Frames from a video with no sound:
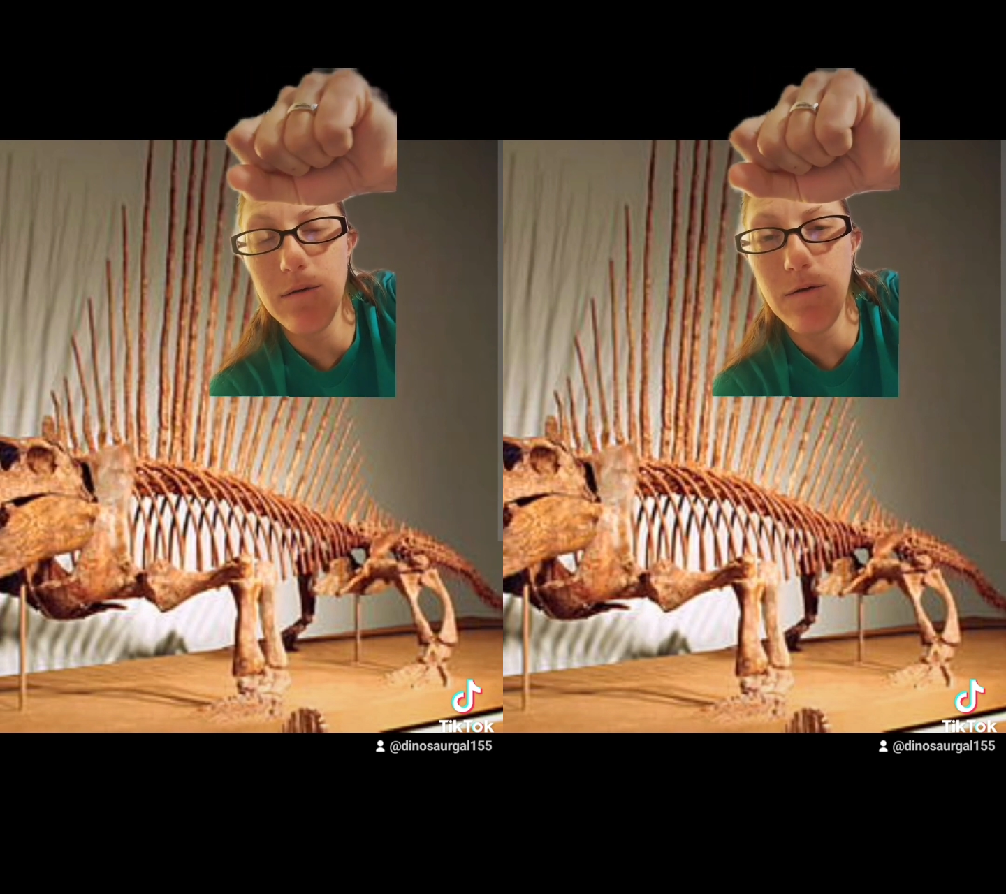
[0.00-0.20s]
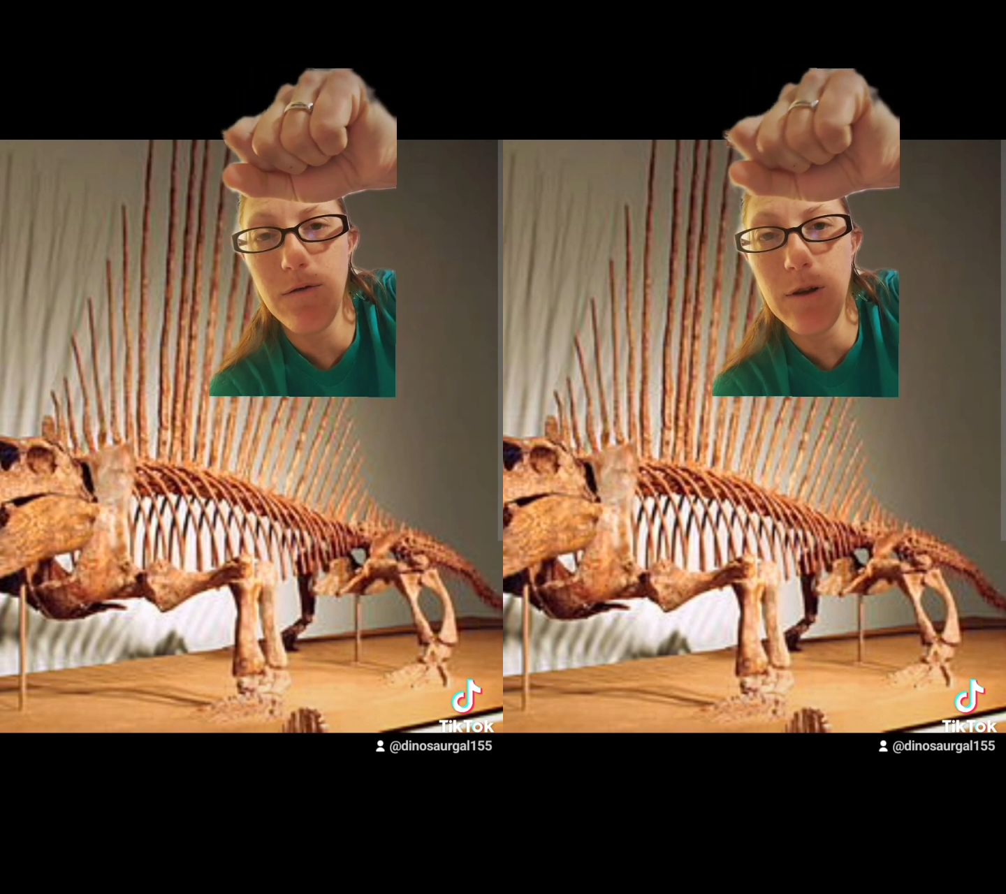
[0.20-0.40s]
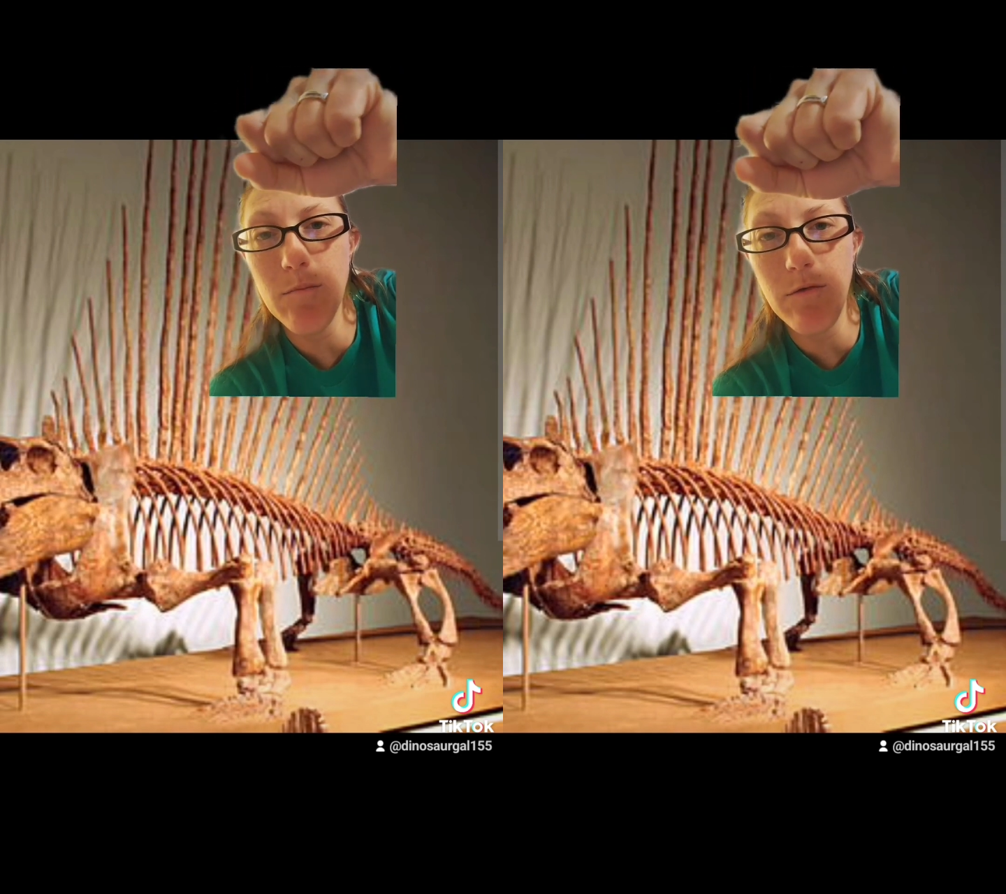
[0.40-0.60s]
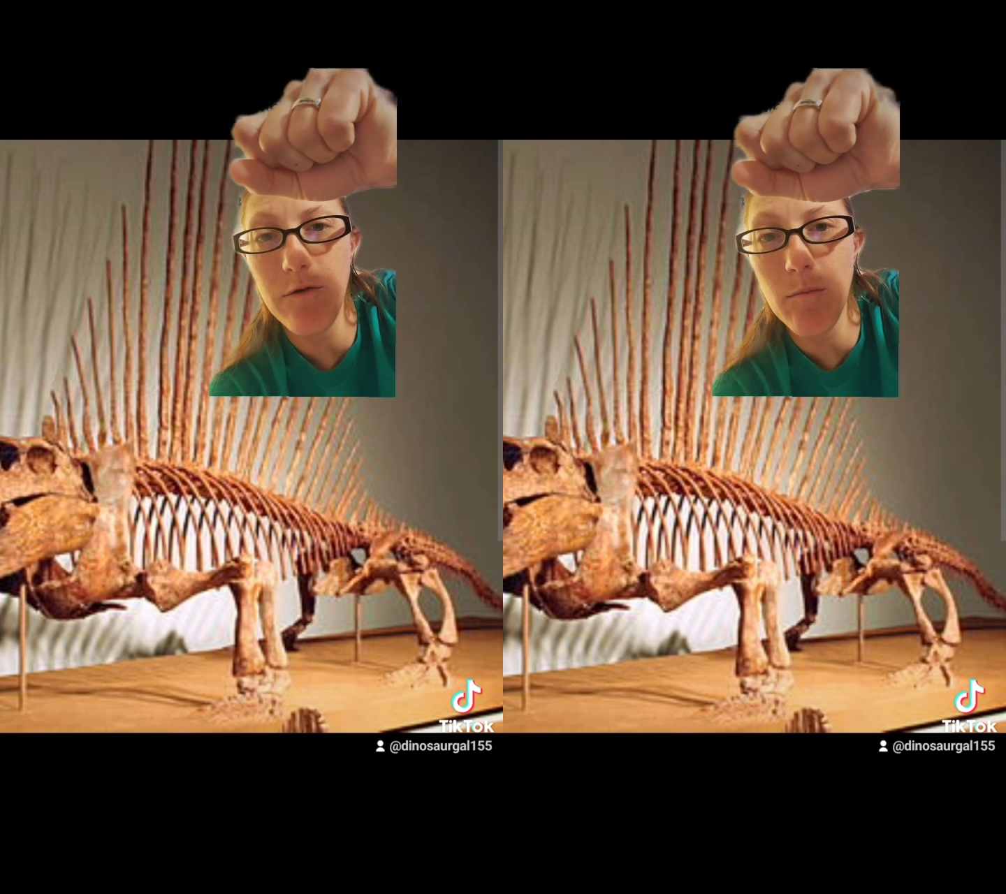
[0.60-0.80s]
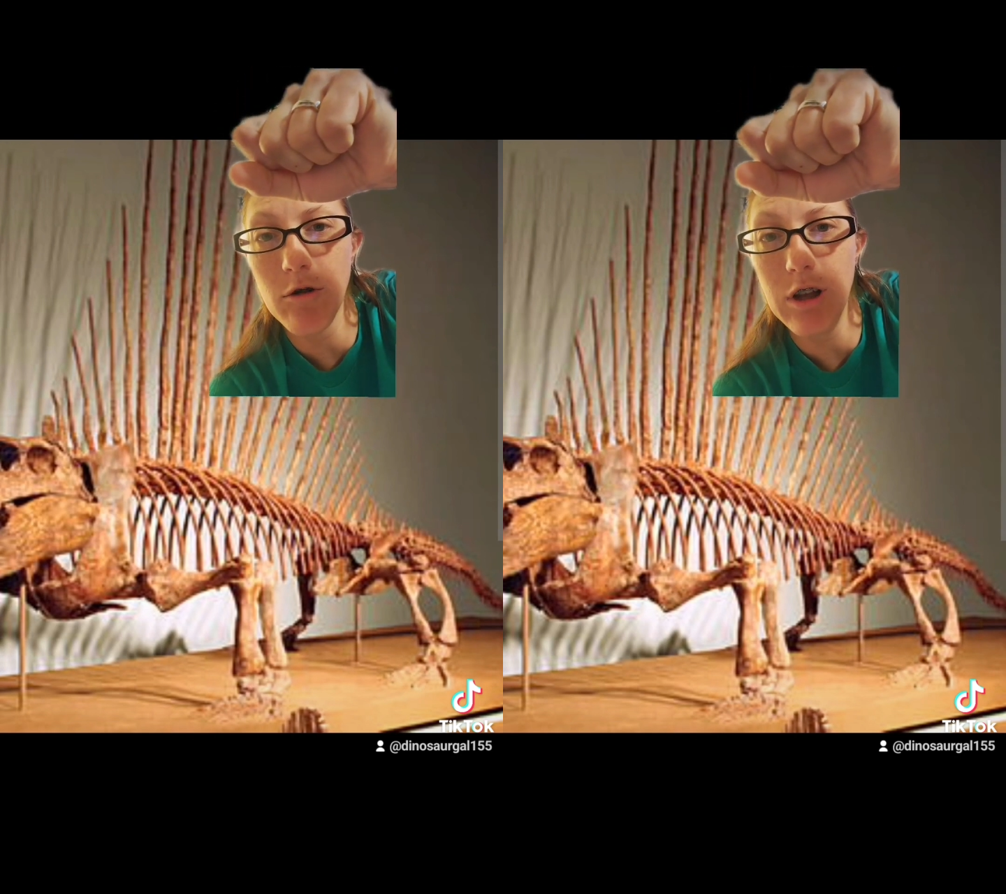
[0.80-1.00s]
fem
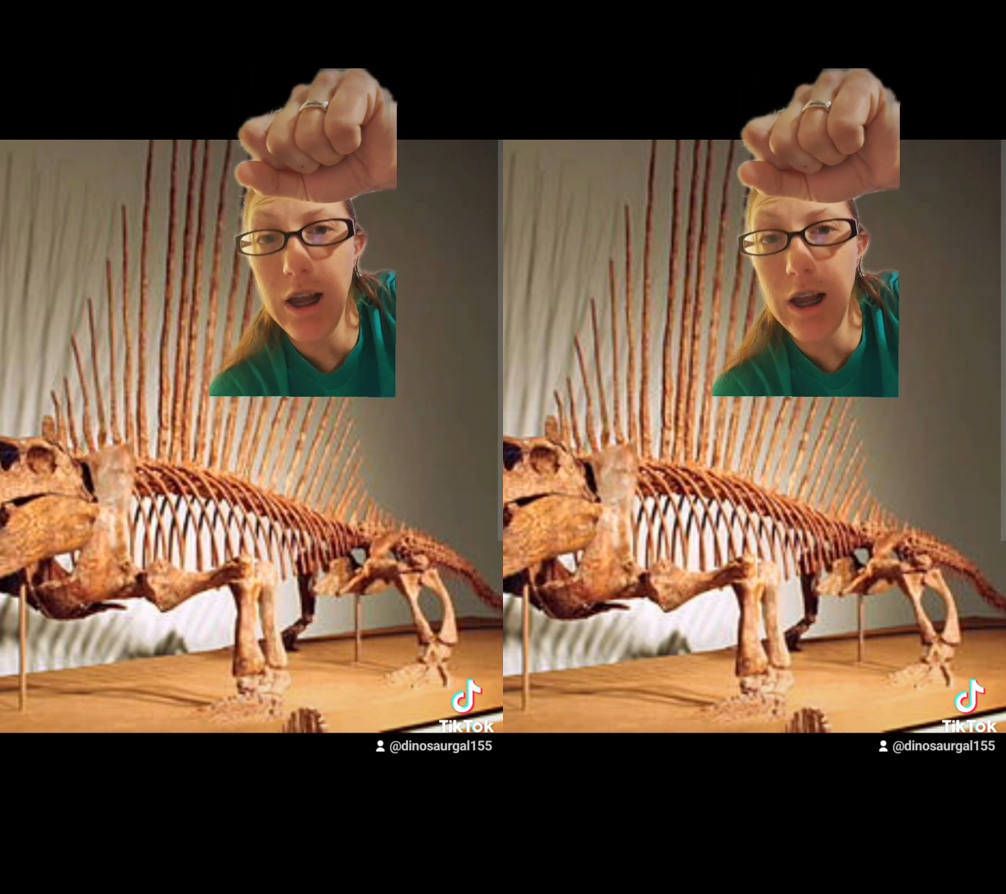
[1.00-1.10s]
femoral